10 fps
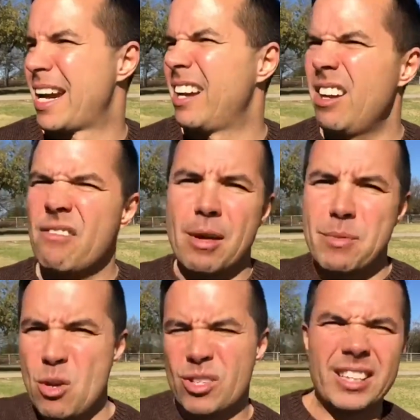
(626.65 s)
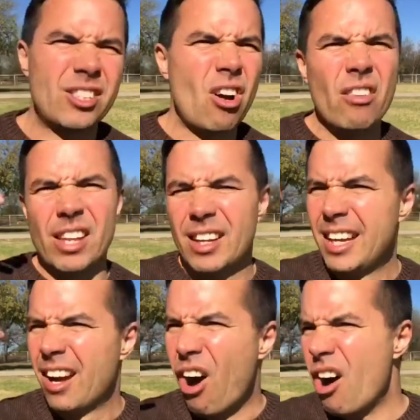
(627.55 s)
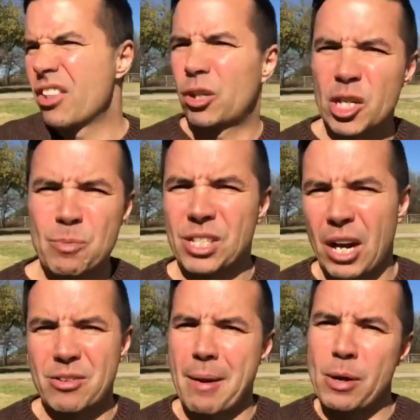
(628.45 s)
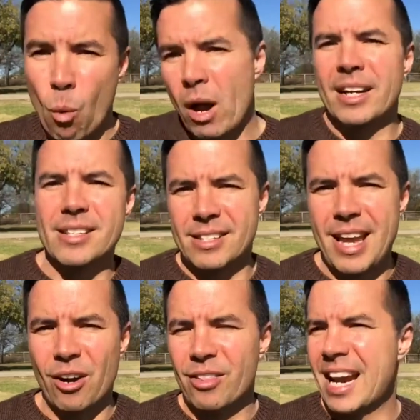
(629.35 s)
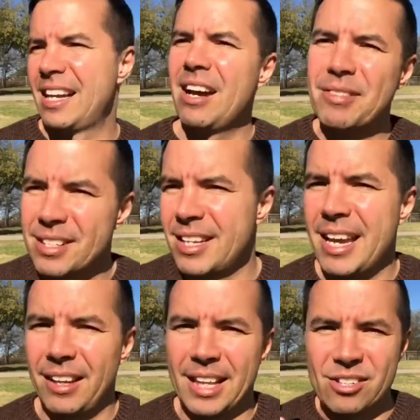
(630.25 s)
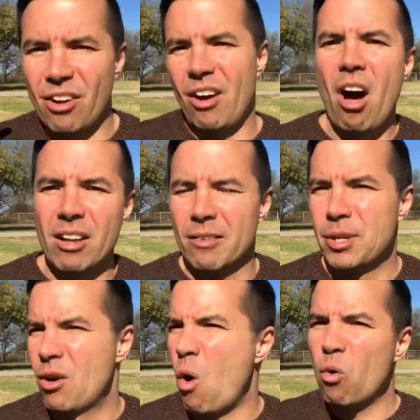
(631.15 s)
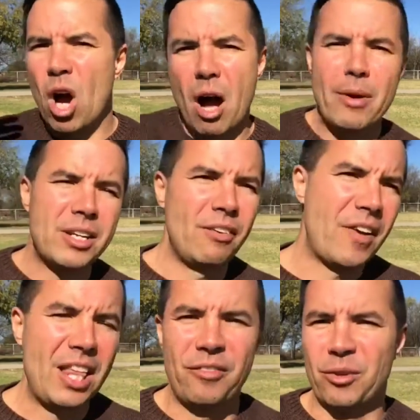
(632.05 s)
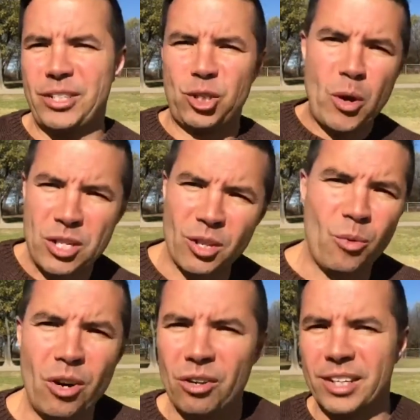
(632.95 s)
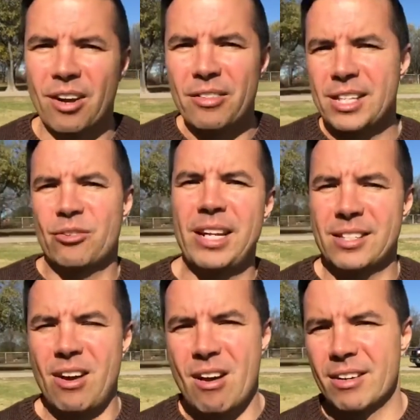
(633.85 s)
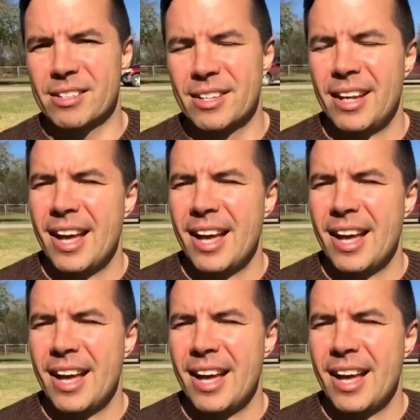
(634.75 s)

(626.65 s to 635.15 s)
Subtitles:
I love the music. That's all the Christmas carols I've been wanting to sing, or that I love to sing. That's all of them. You know, "Oh, come all ye faithful," and "Joy to the World," and all these great songs.